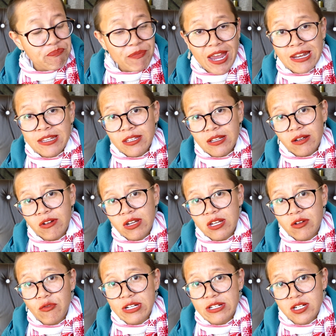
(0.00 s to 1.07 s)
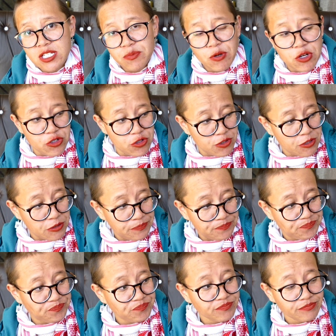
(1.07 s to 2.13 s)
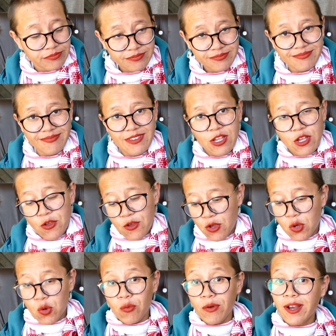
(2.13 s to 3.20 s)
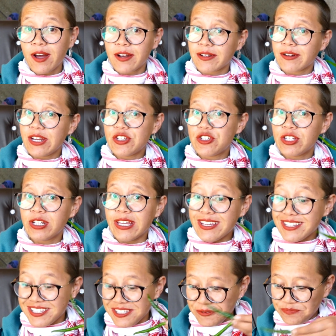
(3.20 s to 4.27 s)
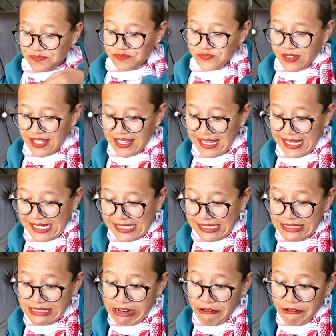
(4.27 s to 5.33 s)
anything green in winter is precious. We got green chilies and